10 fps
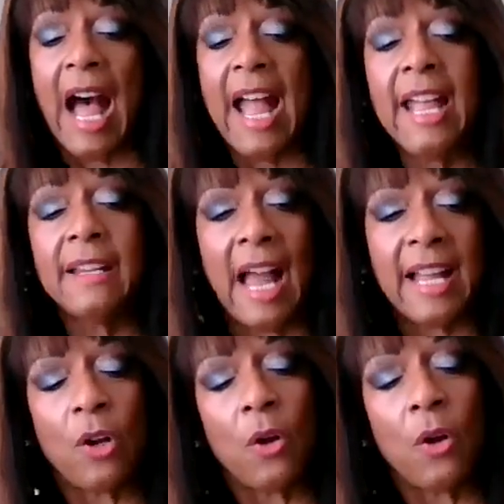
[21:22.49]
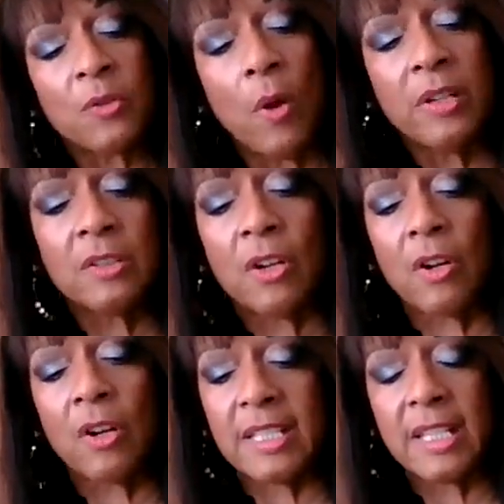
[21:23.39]
I told this one little
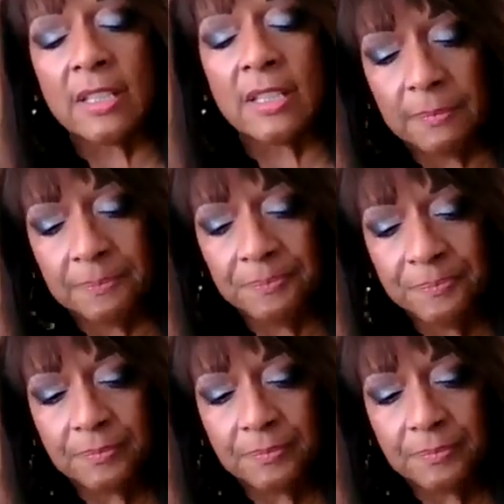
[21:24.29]
girl, I said, look,